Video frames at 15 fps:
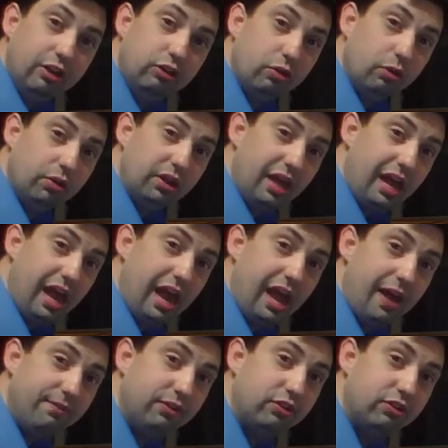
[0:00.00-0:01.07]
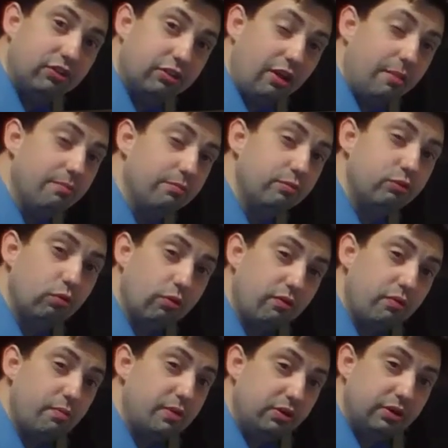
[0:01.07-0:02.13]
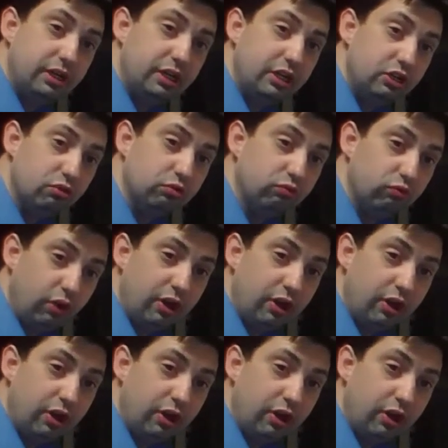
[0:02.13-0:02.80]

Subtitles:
And so they have some sort of ability to